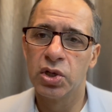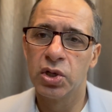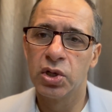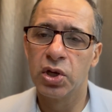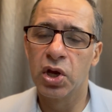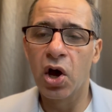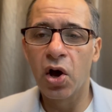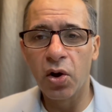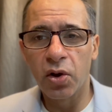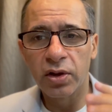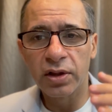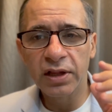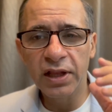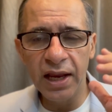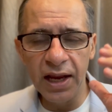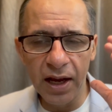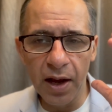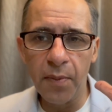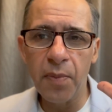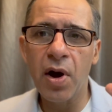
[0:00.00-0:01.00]
Now,
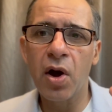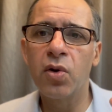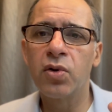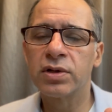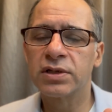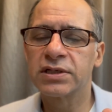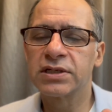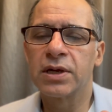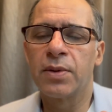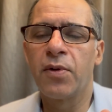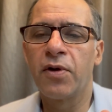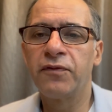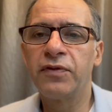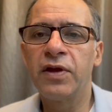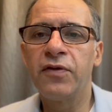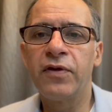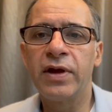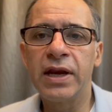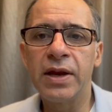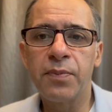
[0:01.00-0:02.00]
think about some of the
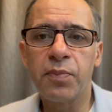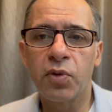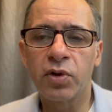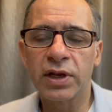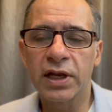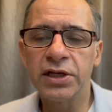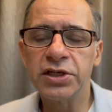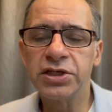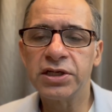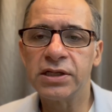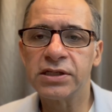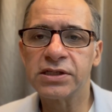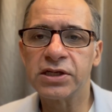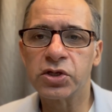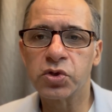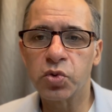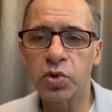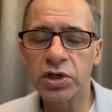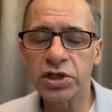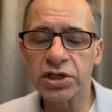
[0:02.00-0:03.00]
very potential
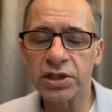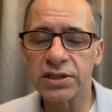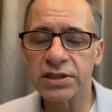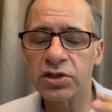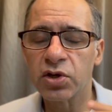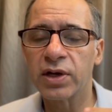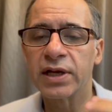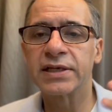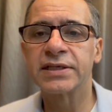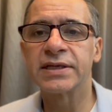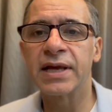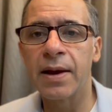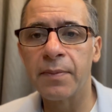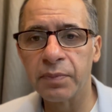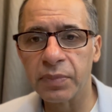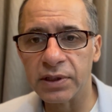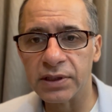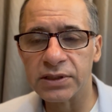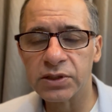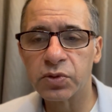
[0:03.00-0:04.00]
situations or
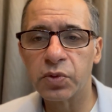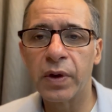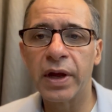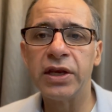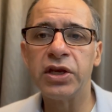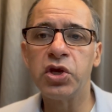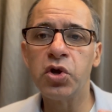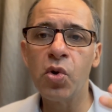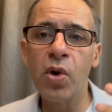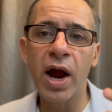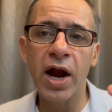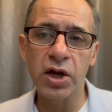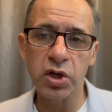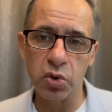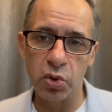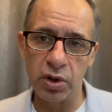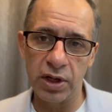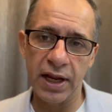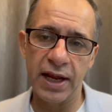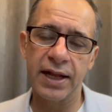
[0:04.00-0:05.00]
examples when you had
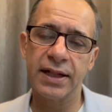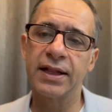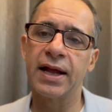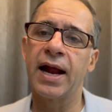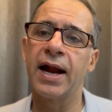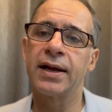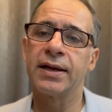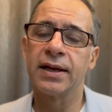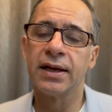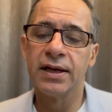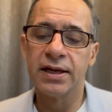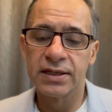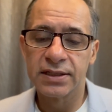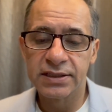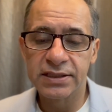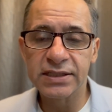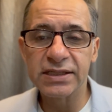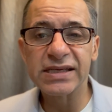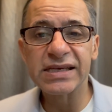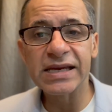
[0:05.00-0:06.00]
to take that
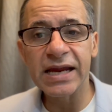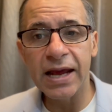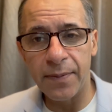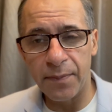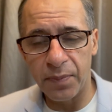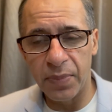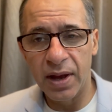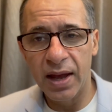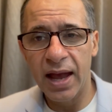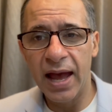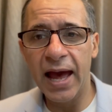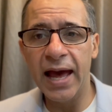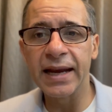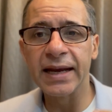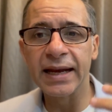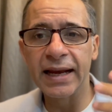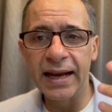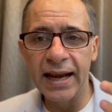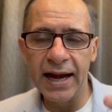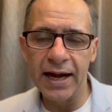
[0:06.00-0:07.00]
step
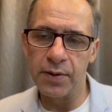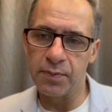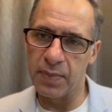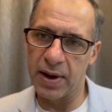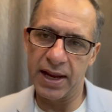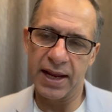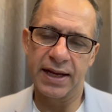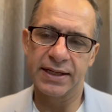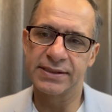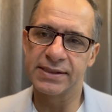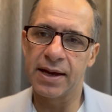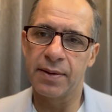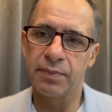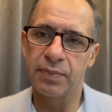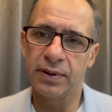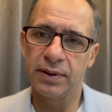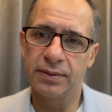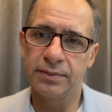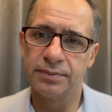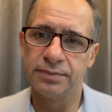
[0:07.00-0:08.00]
and led by
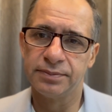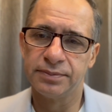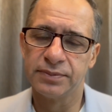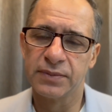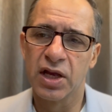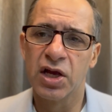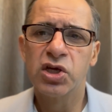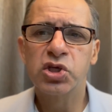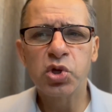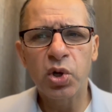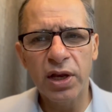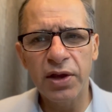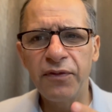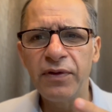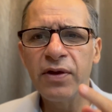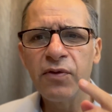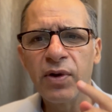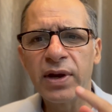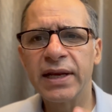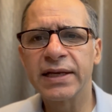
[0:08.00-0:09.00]
example. So,
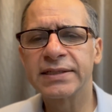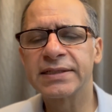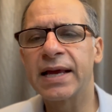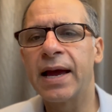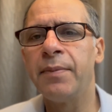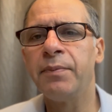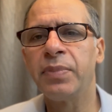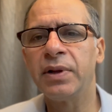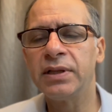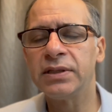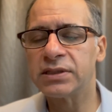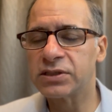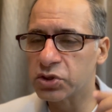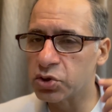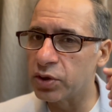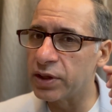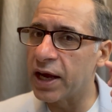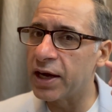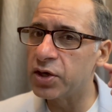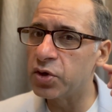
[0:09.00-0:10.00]
giving one example
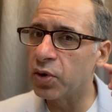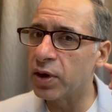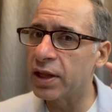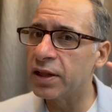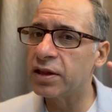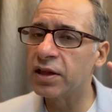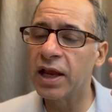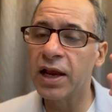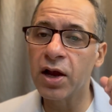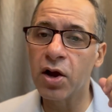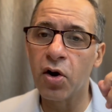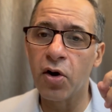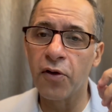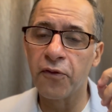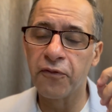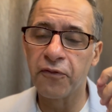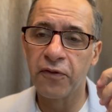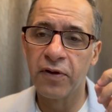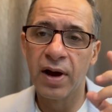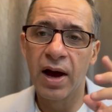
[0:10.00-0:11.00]
so that you can think
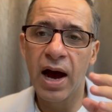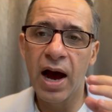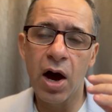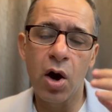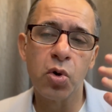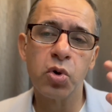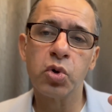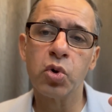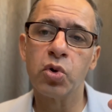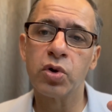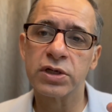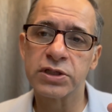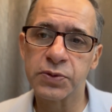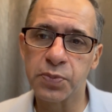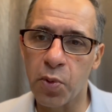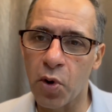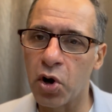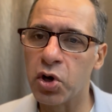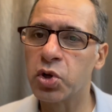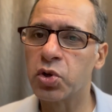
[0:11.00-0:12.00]
of how to
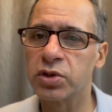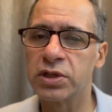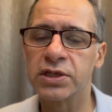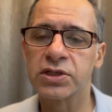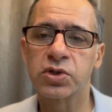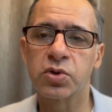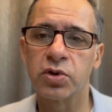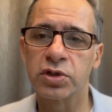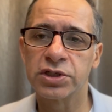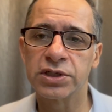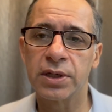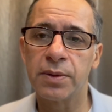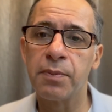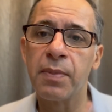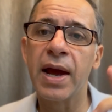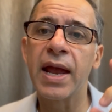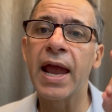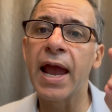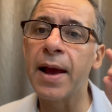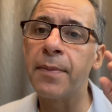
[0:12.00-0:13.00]
respond to this question
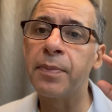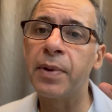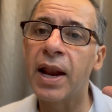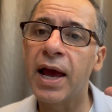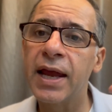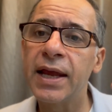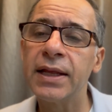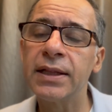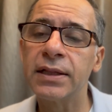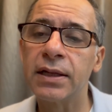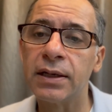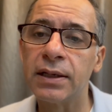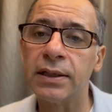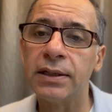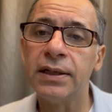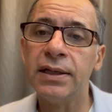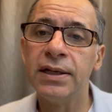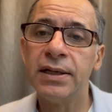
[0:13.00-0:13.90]
by applying the